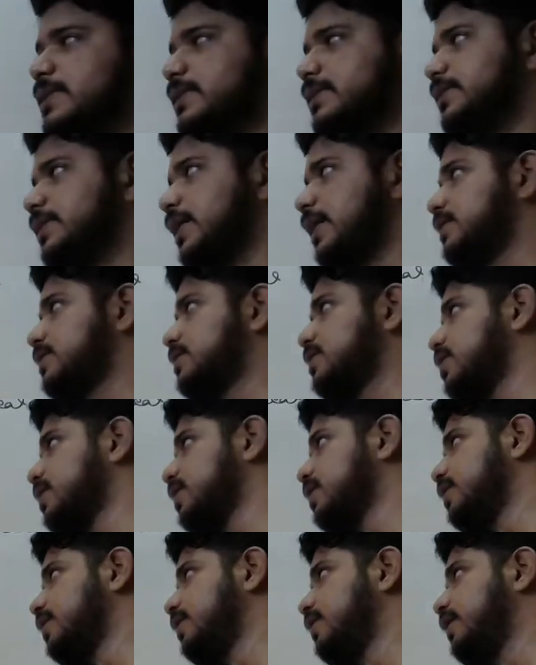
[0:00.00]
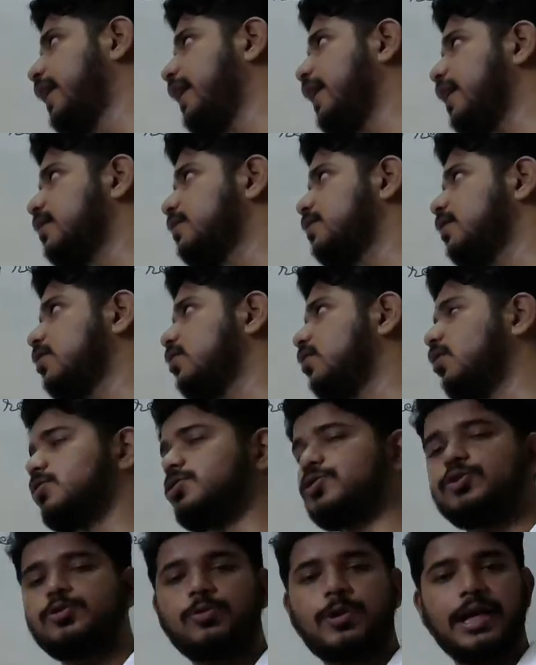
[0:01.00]
just take the
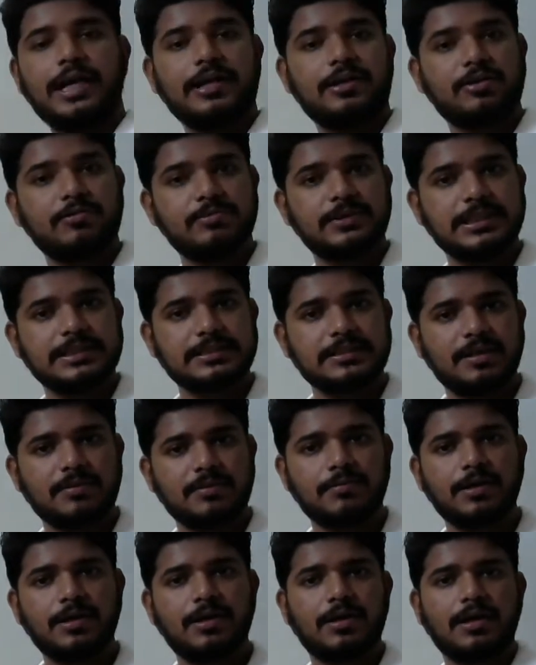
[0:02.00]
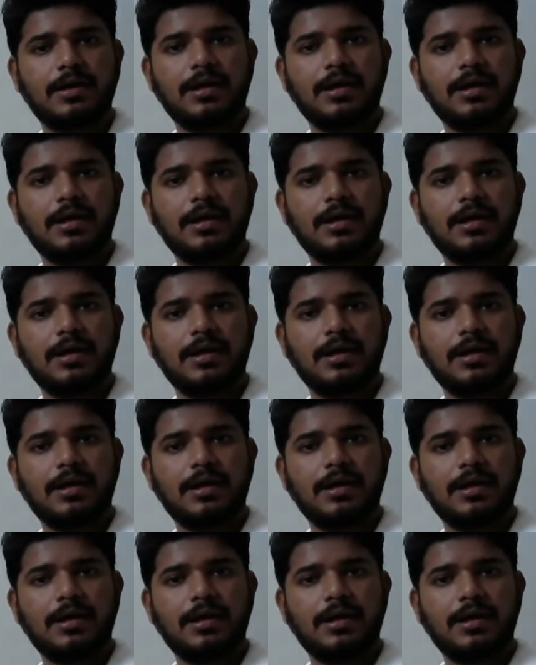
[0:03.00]
conjugate of this number